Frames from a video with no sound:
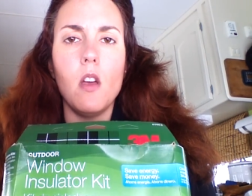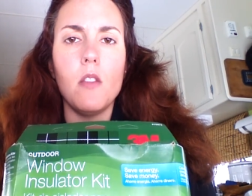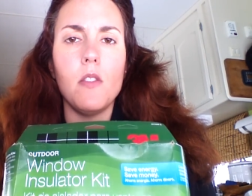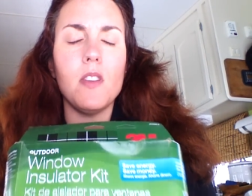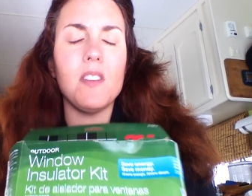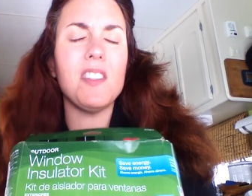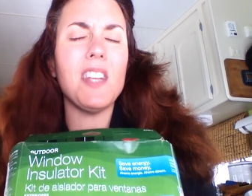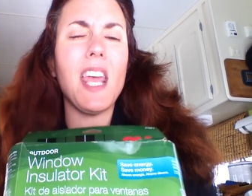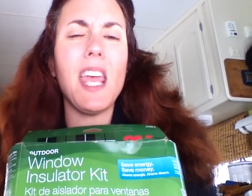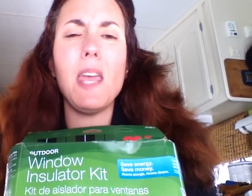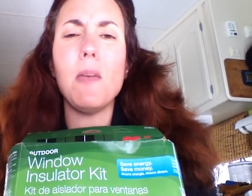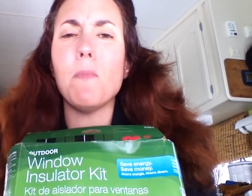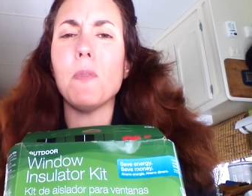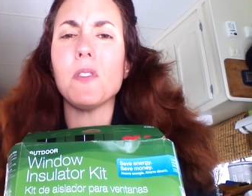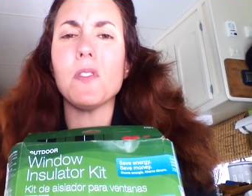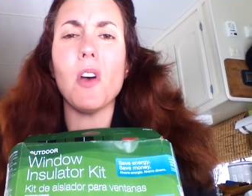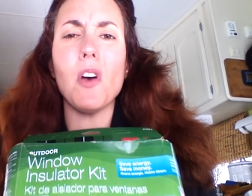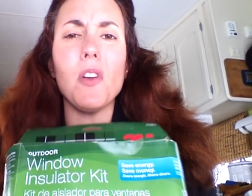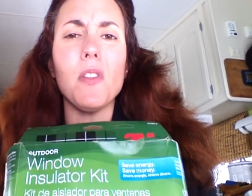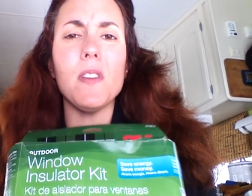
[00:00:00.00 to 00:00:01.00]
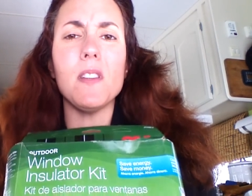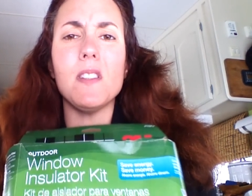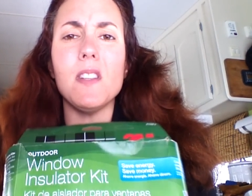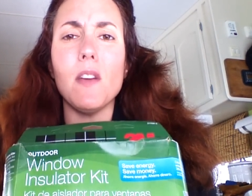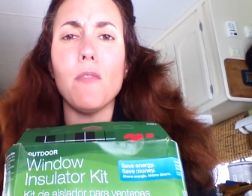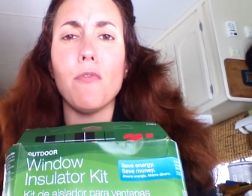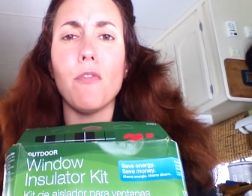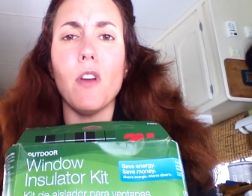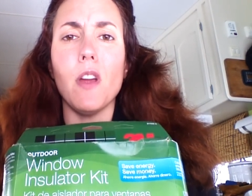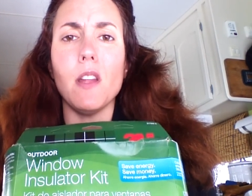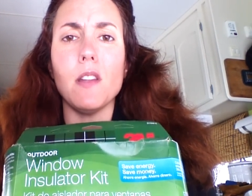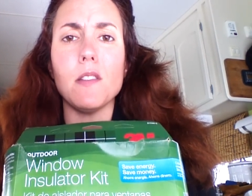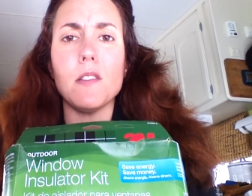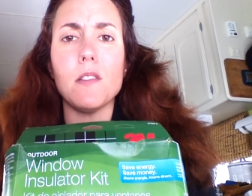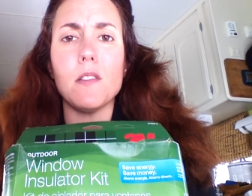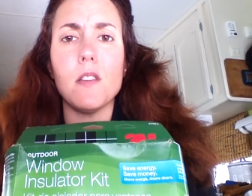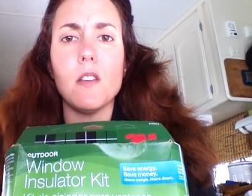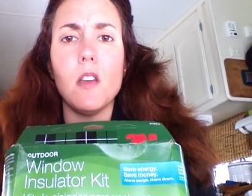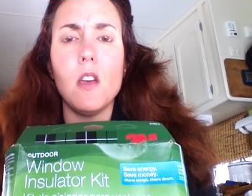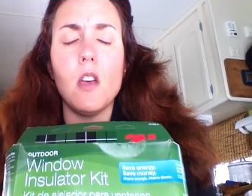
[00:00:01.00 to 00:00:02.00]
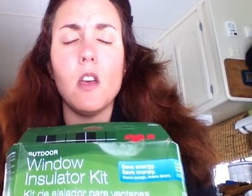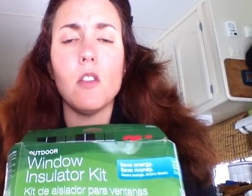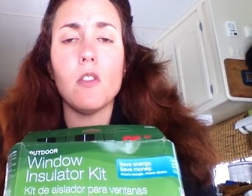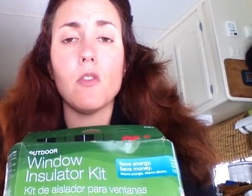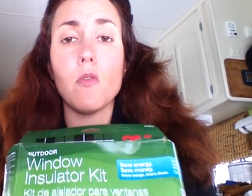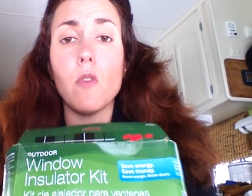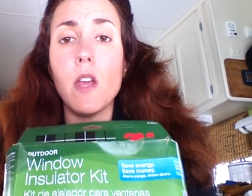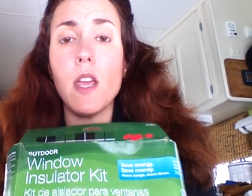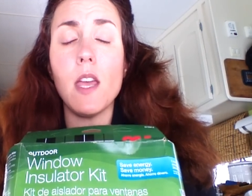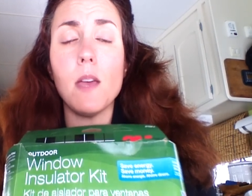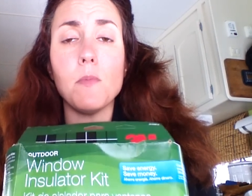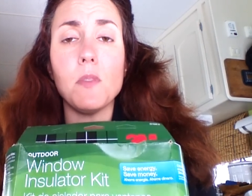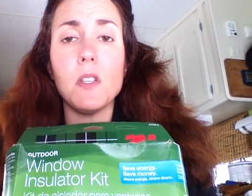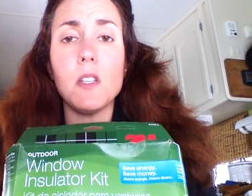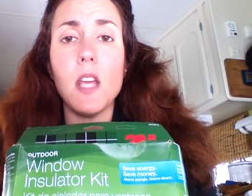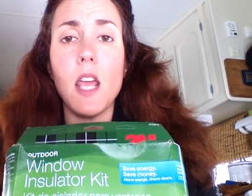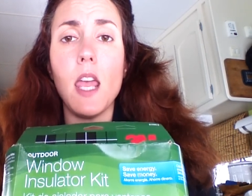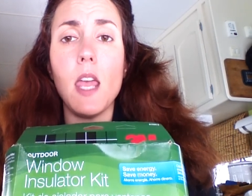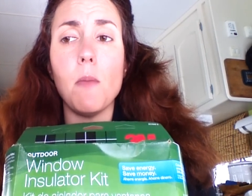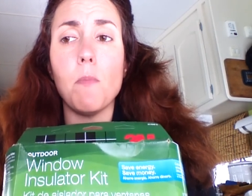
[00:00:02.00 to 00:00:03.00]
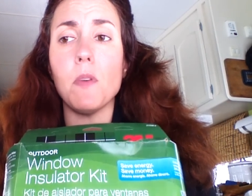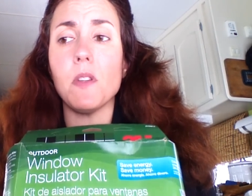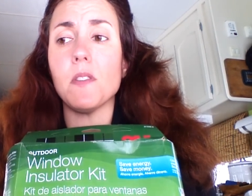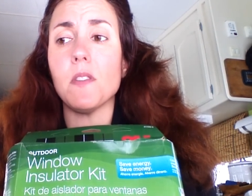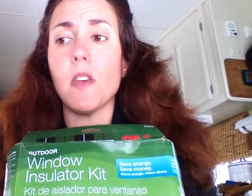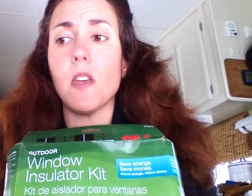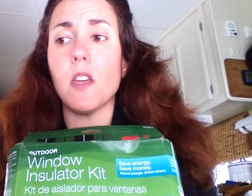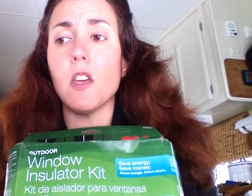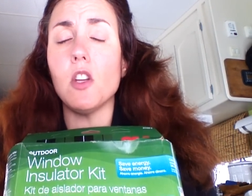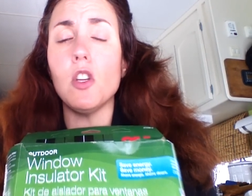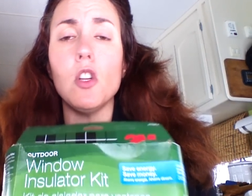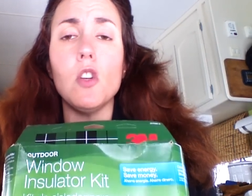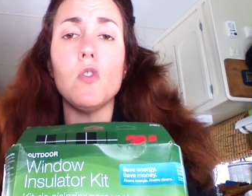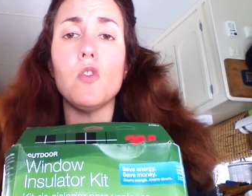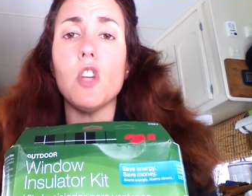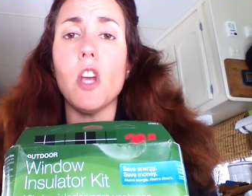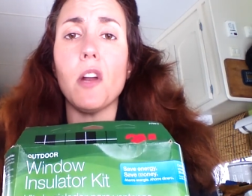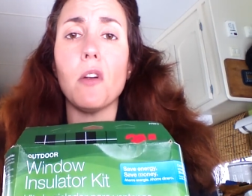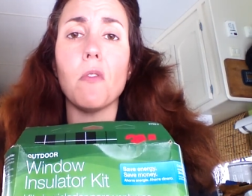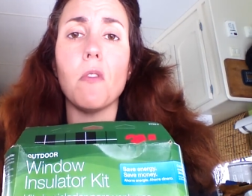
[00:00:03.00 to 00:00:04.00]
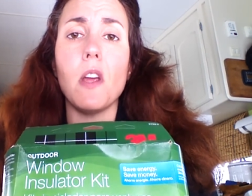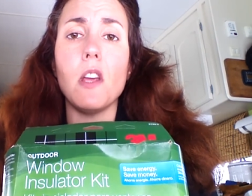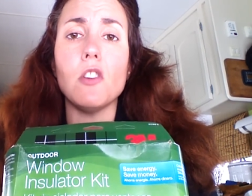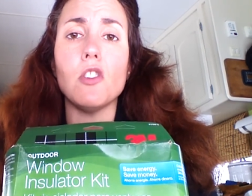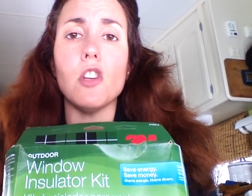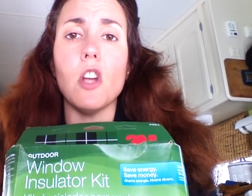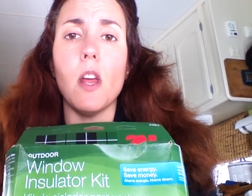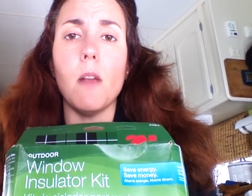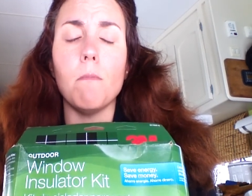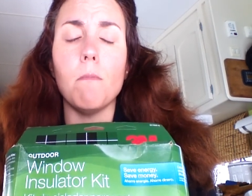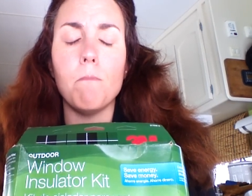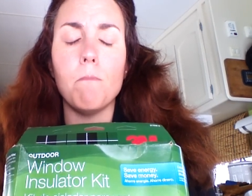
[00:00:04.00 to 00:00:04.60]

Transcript: The tape is all the difference. 3M's tape, it's like a new generation.